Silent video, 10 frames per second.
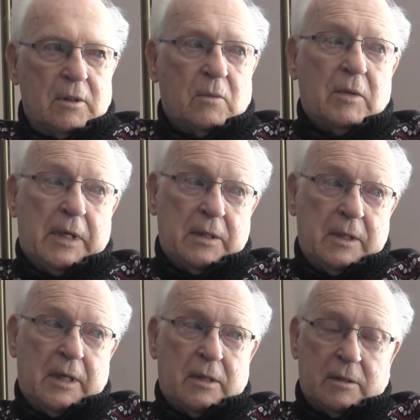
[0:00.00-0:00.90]
well,
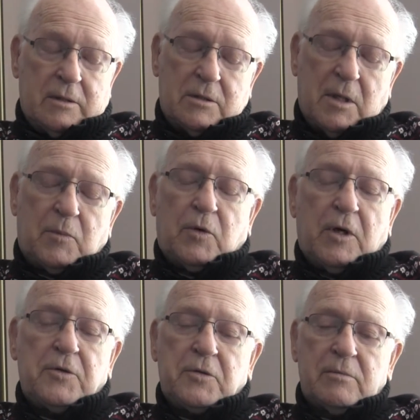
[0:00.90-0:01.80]
yeah, the
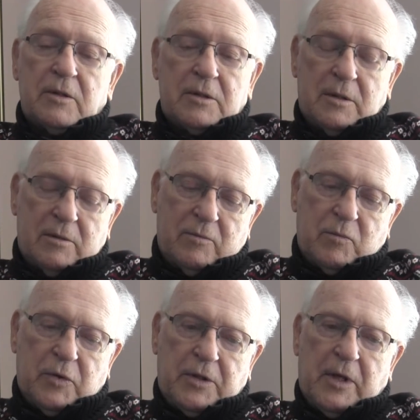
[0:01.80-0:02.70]
separation was done,
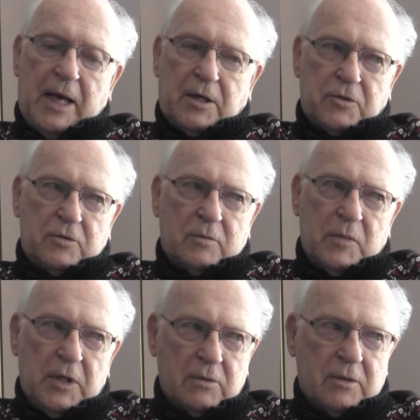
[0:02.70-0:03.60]
but the actual
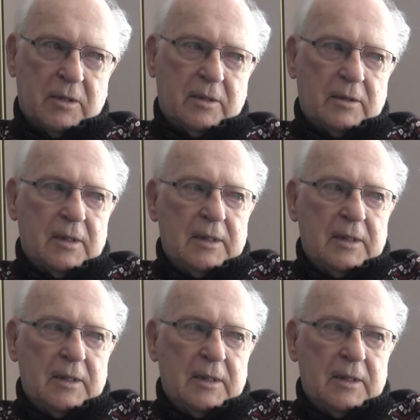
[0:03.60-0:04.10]
milking,